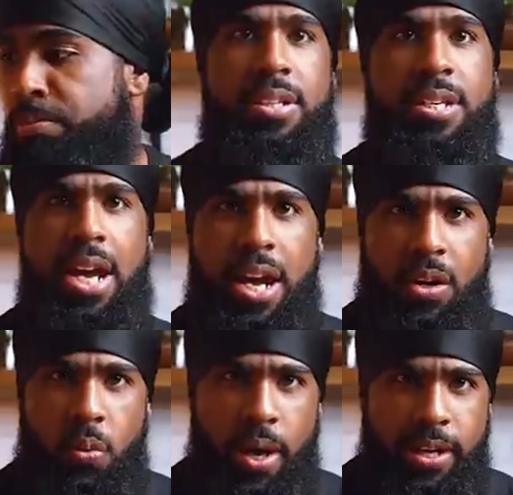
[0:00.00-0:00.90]
Not
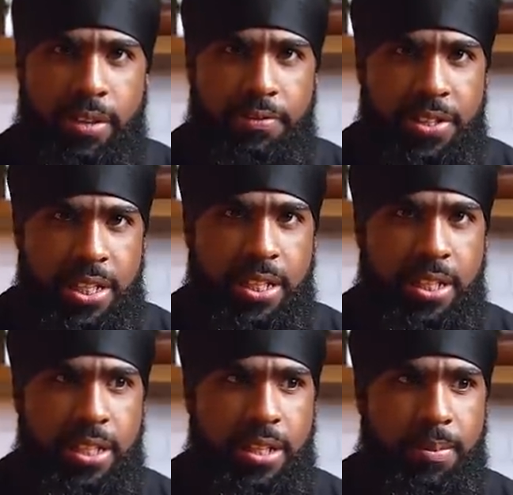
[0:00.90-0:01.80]
quite a vegan
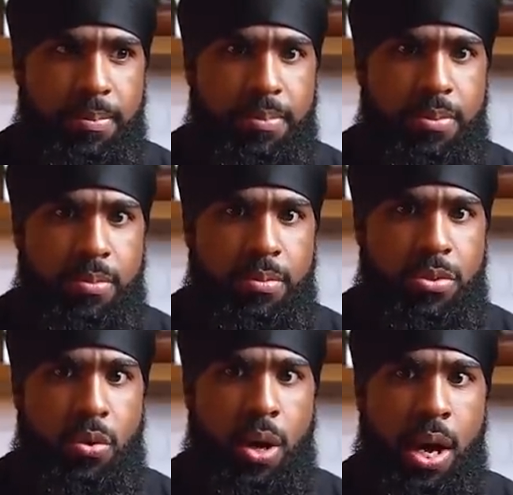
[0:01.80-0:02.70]
idiom.
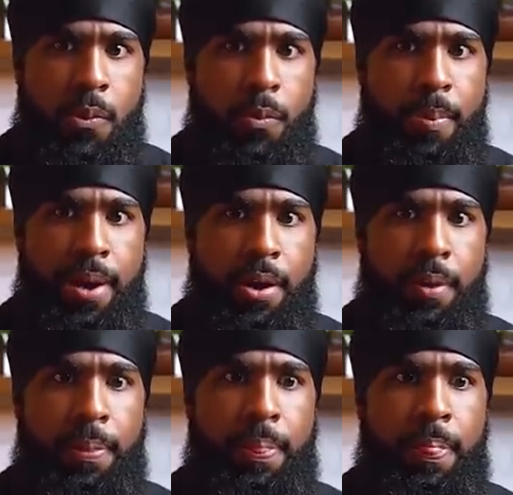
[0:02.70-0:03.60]
So how
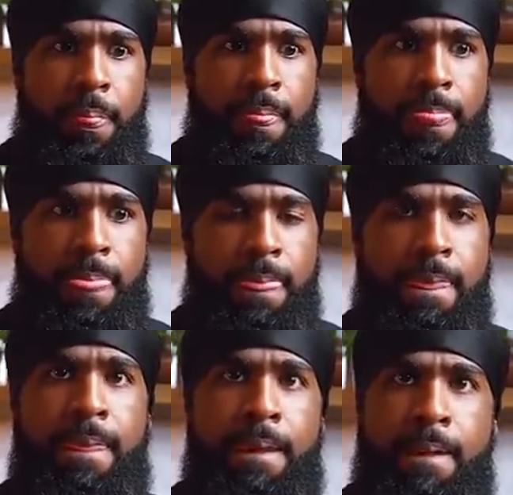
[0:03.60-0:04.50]
about,
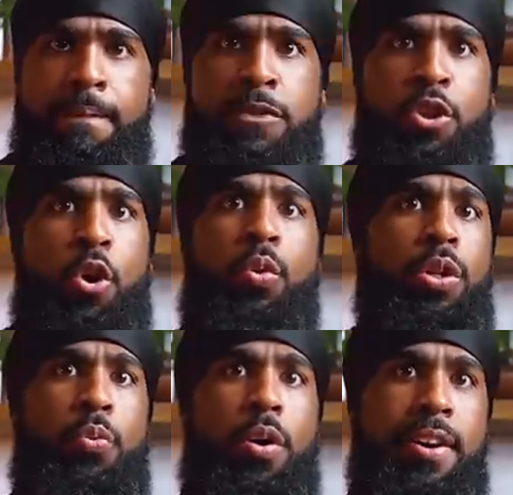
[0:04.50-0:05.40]
it's a
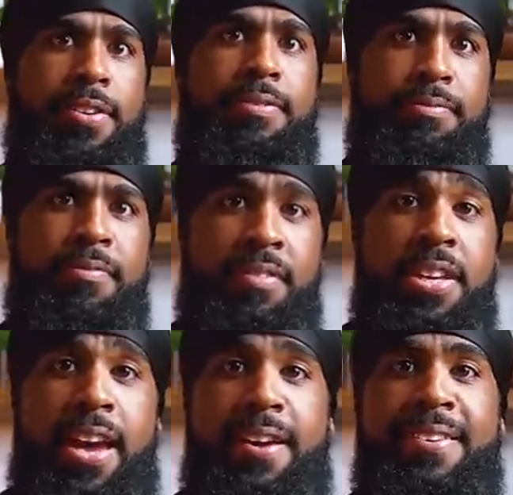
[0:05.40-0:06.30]
hole in one.
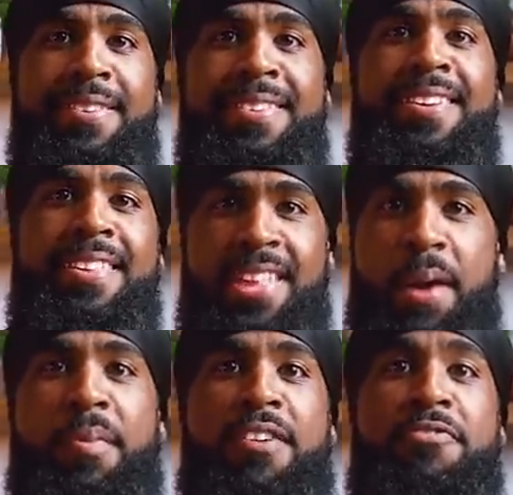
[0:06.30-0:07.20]
Yeah,
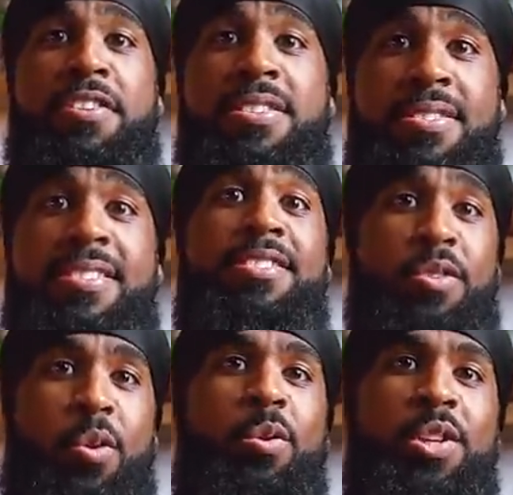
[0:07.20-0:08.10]
that, my friends, is
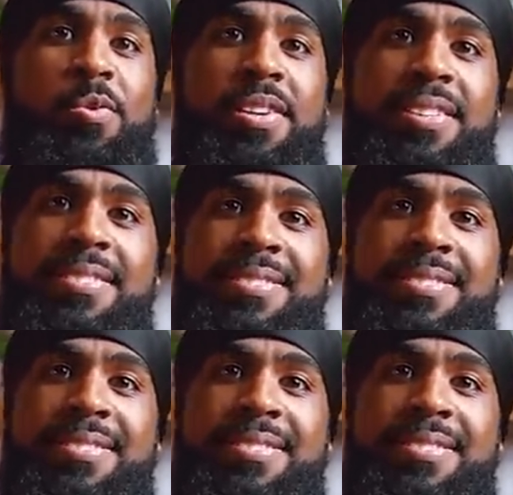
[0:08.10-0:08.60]
a hole in one.